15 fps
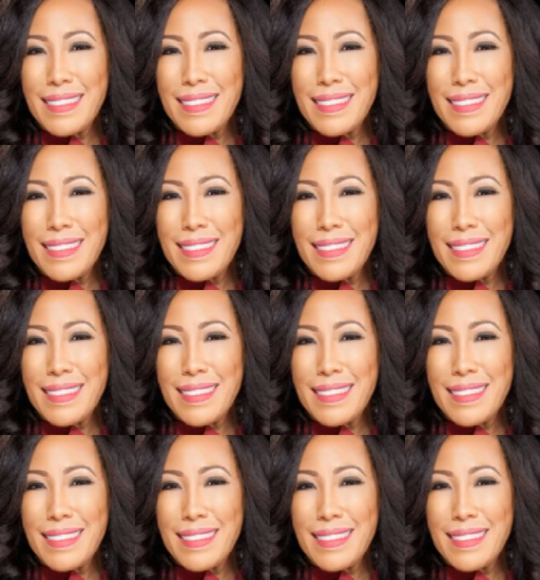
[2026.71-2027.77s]

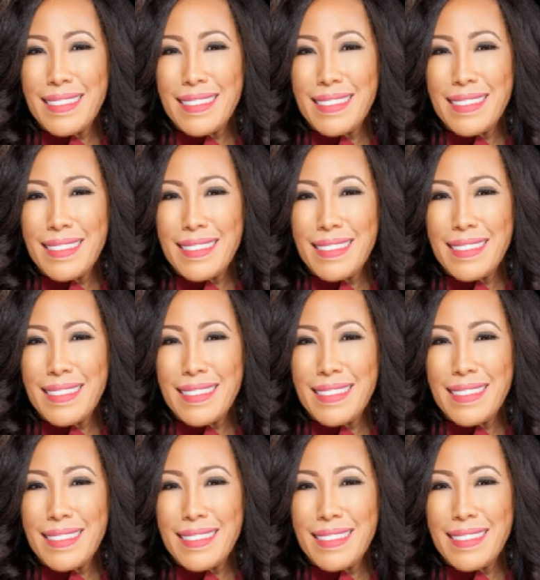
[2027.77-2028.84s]

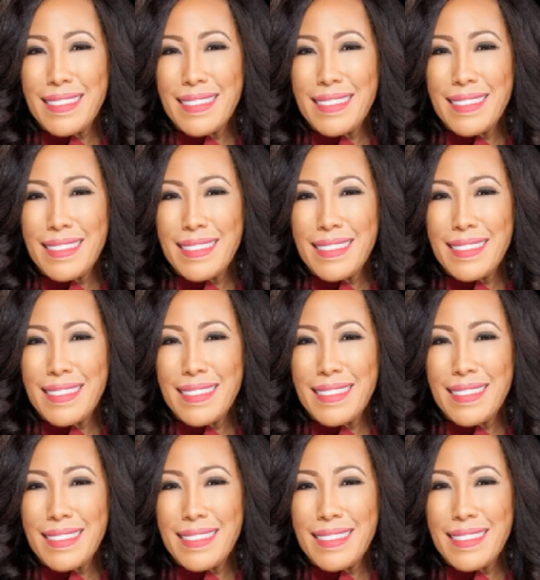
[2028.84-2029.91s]

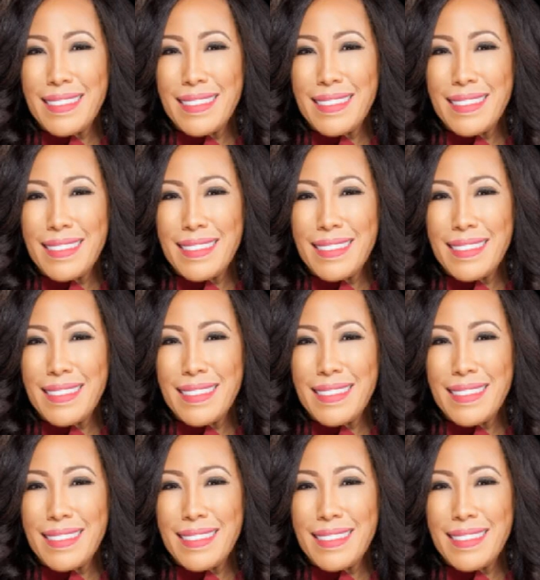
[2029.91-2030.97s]

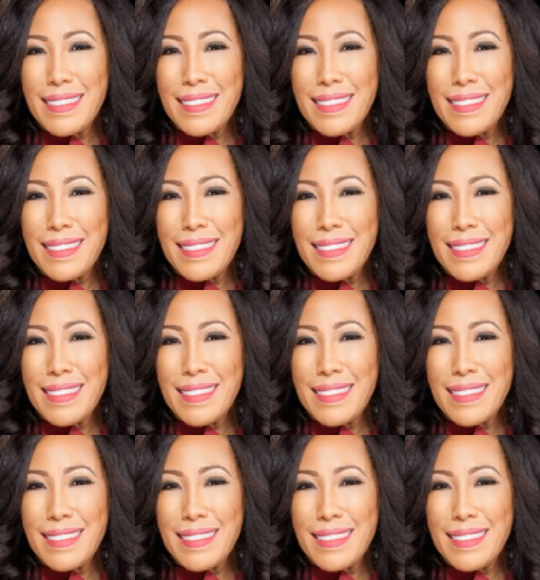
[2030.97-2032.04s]

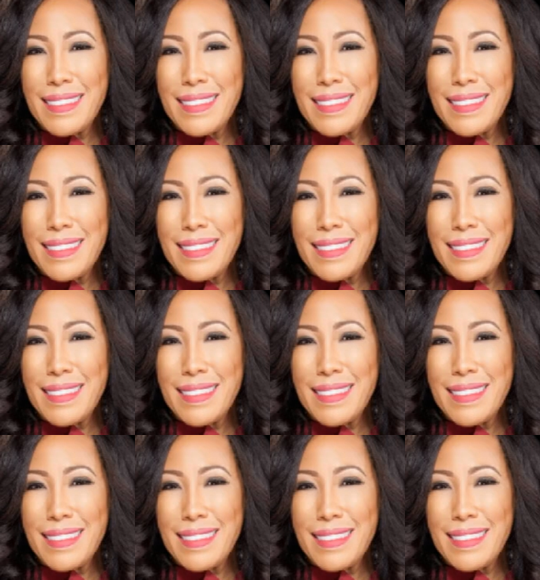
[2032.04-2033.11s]

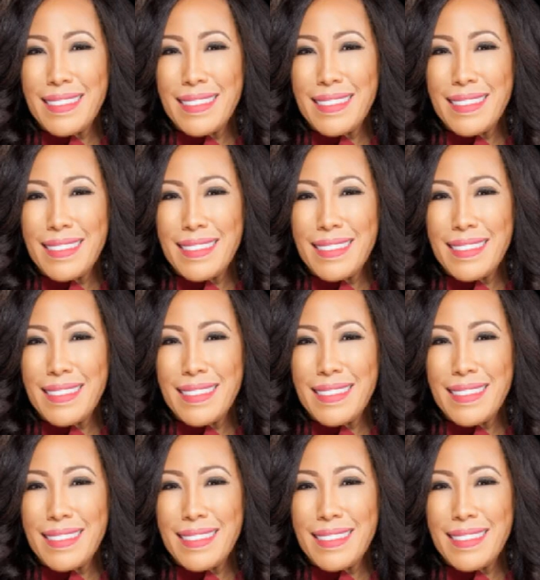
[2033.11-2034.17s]

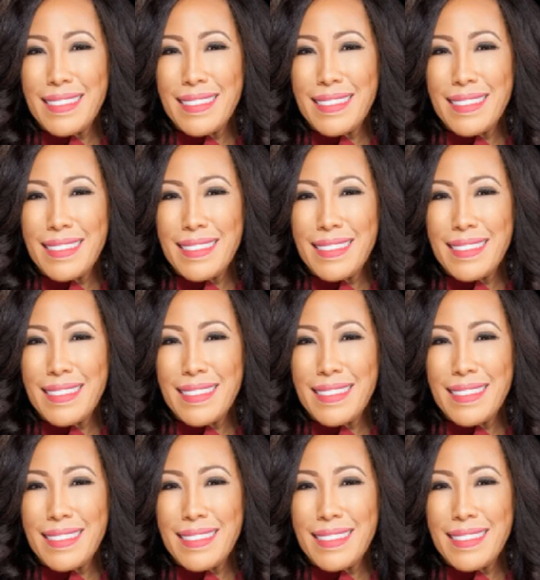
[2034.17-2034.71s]
[no speech]